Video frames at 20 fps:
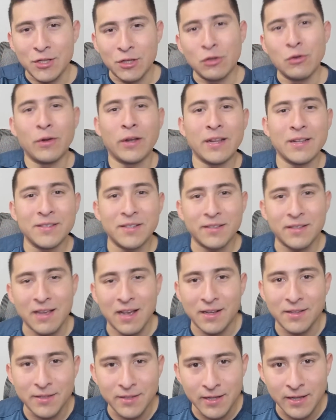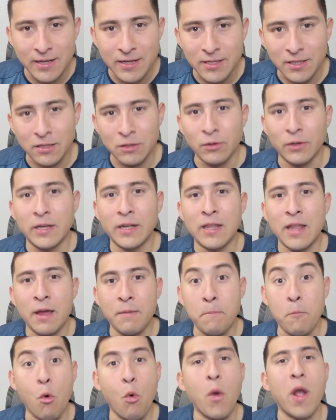looking sexy. It's looking
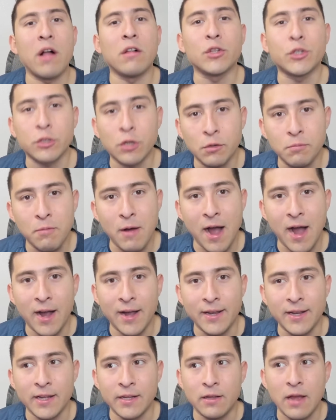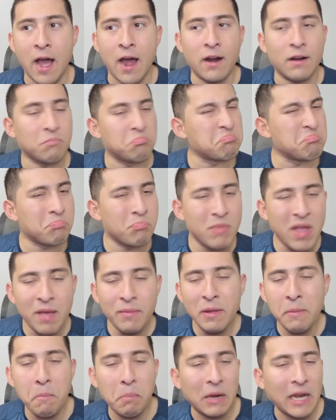like whales are buying it, are
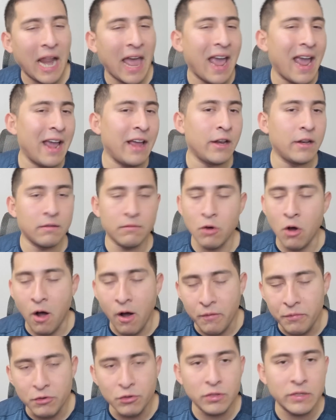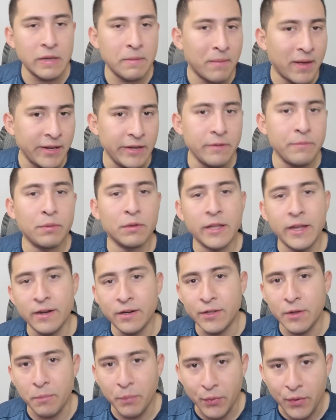maybe playing, obviously
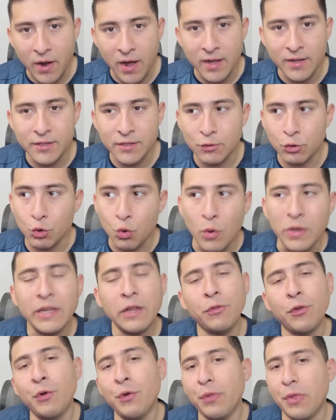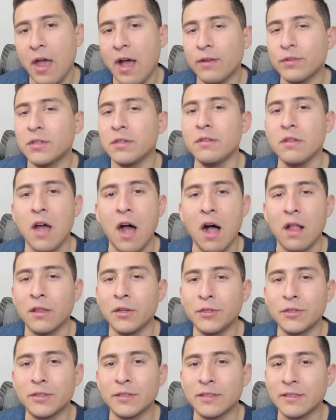manipulating the price.
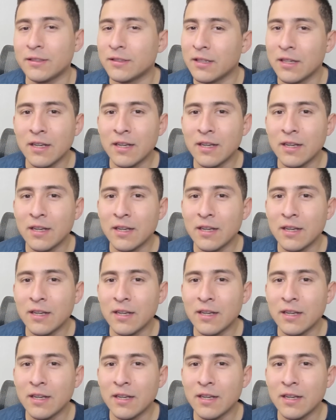$23,000 is,